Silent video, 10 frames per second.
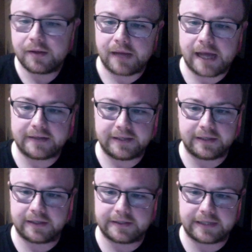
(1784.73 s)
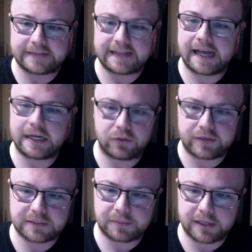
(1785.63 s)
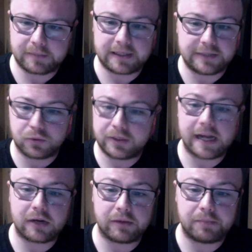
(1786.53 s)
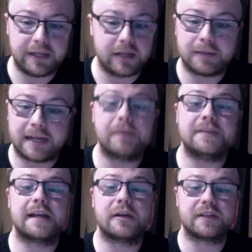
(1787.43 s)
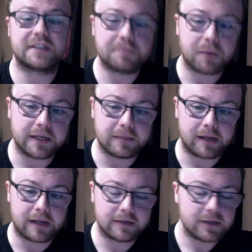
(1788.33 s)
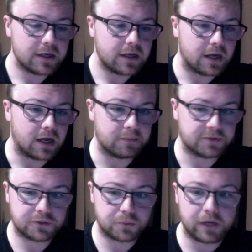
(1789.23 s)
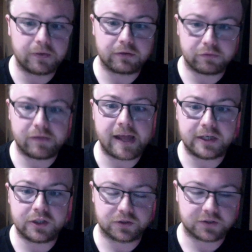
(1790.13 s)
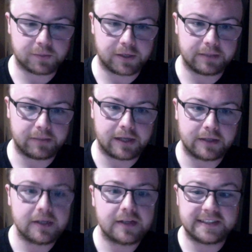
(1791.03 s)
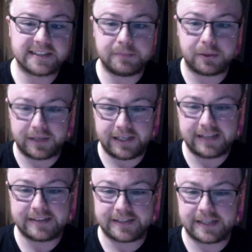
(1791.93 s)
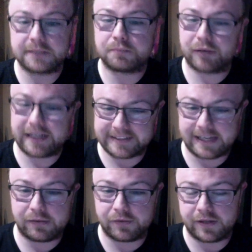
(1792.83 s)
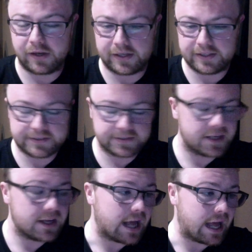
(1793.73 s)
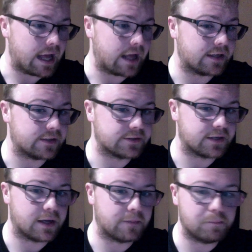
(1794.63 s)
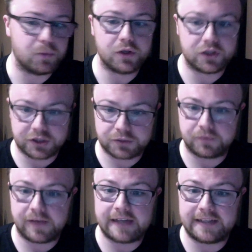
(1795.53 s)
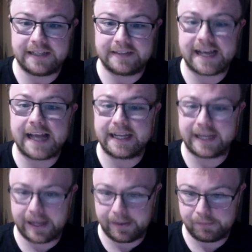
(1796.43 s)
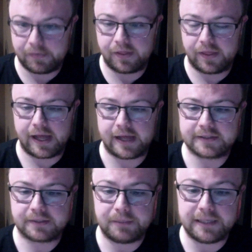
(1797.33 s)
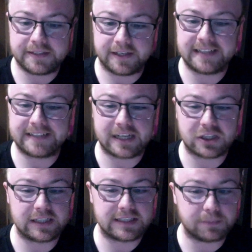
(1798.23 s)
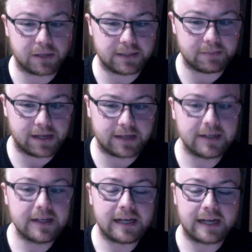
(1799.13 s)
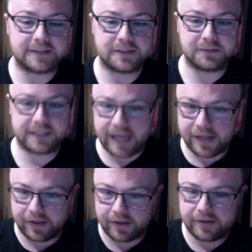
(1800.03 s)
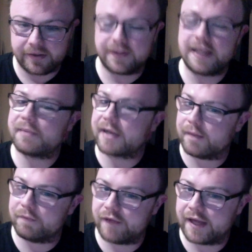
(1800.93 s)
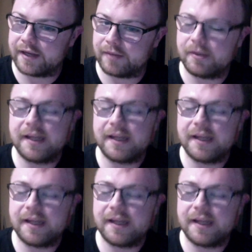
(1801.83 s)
Eddie then gets angry at Spider-Man. He's already angry at Peter, but now he's angry at Spider-Man, swearing revenge on Spider-Man. The symbiote hears this, breaks out of the ice, and merges with Eddie, telling him that Peter is actually Spider-Man. And so together, they become Venom